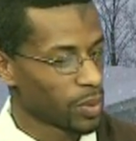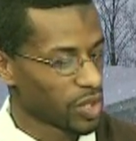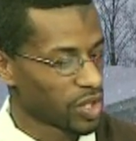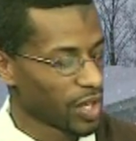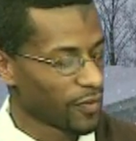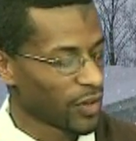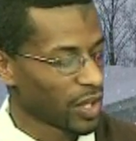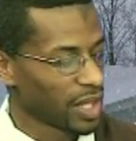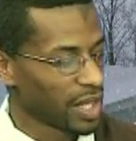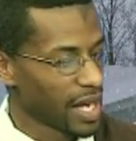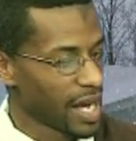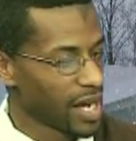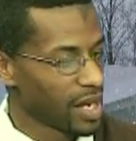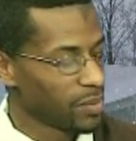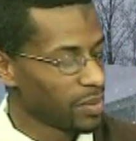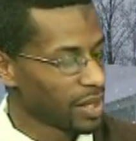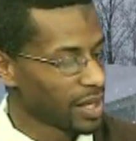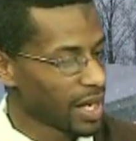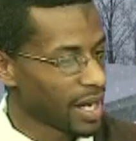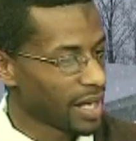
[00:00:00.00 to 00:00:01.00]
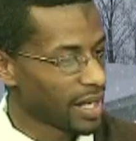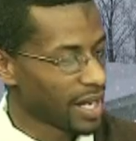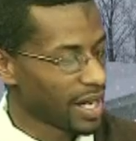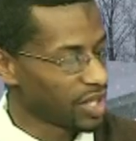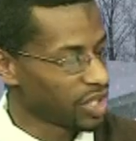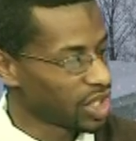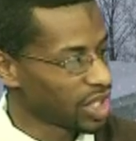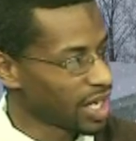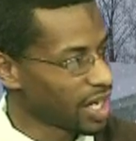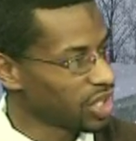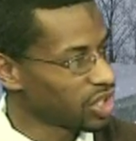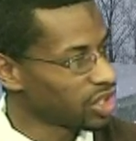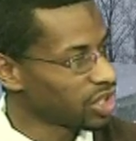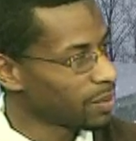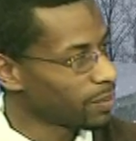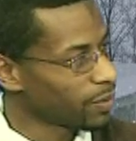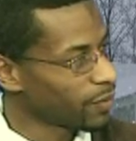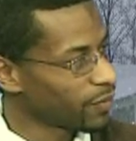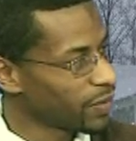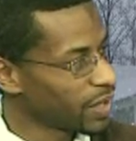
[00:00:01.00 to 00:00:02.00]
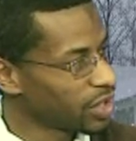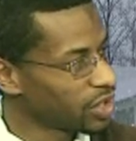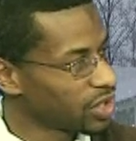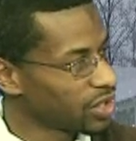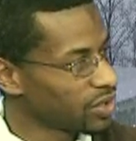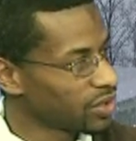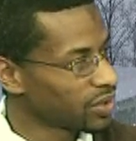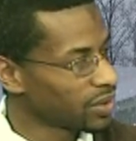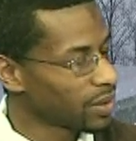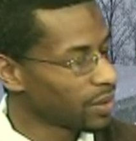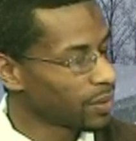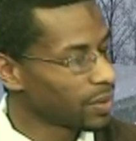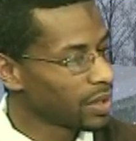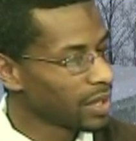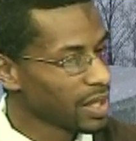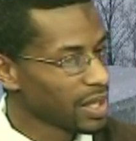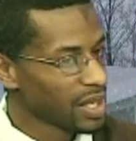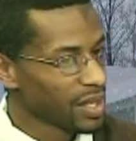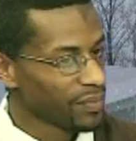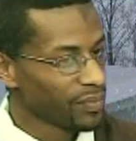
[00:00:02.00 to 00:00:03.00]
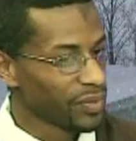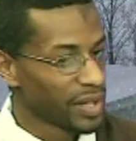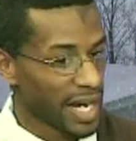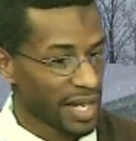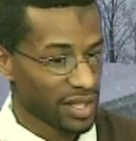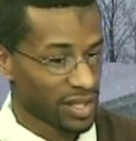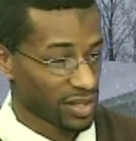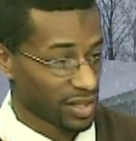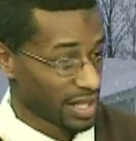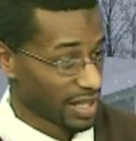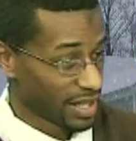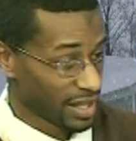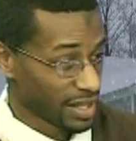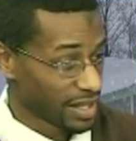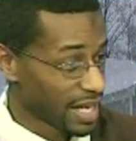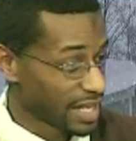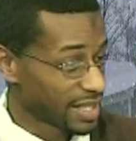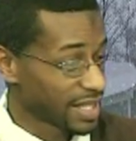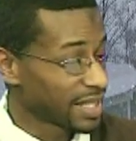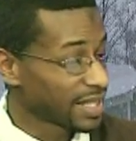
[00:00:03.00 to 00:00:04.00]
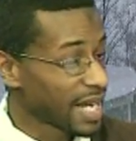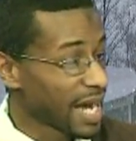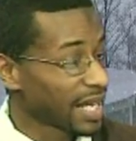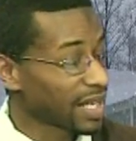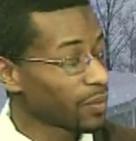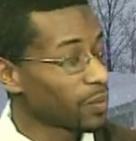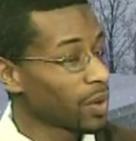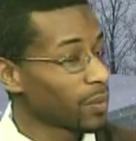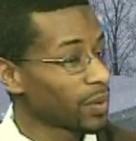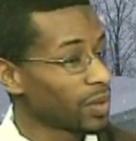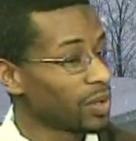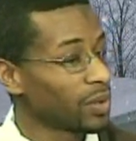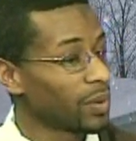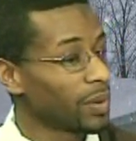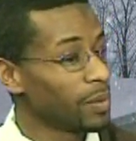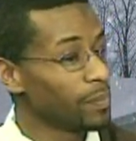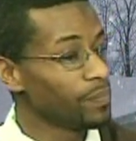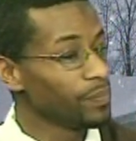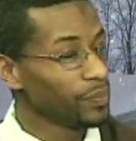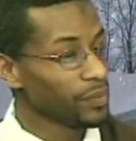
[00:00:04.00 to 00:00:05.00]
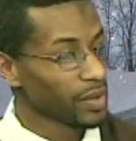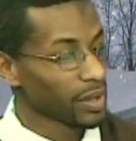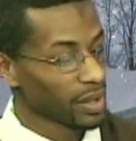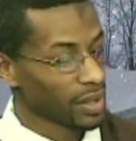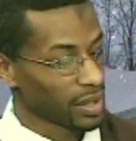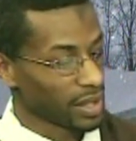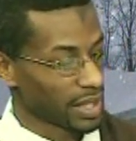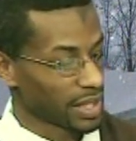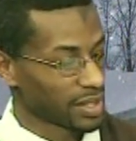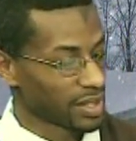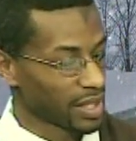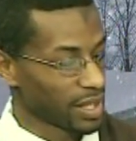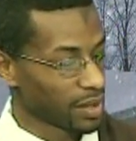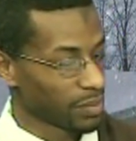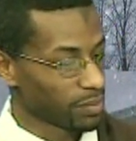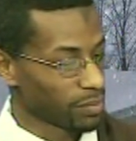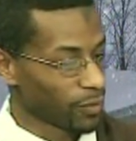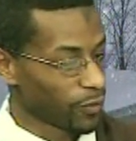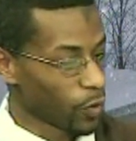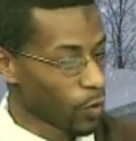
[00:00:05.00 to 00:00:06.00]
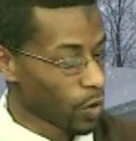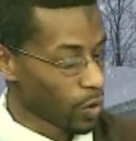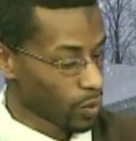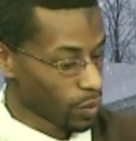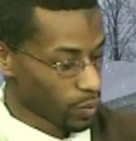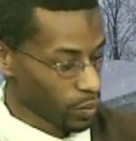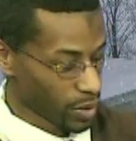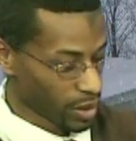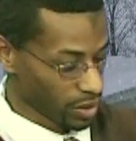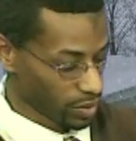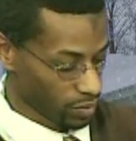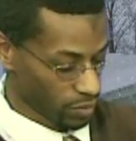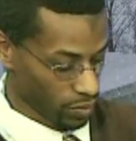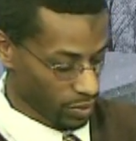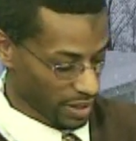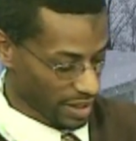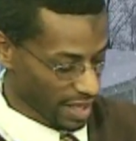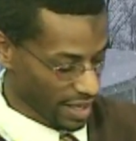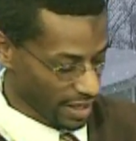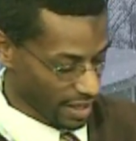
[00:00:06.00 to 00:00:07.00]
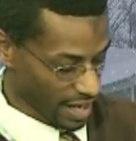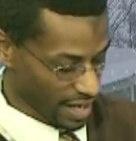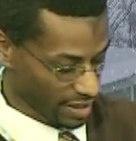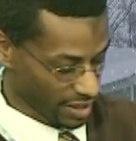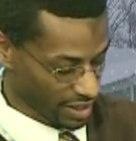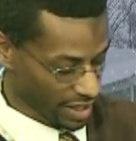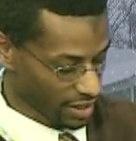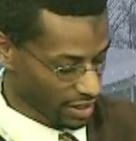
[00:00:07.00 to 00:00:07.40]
specifically aiming at education and prevention. So that's exactly what we're doing. Like I said before, we take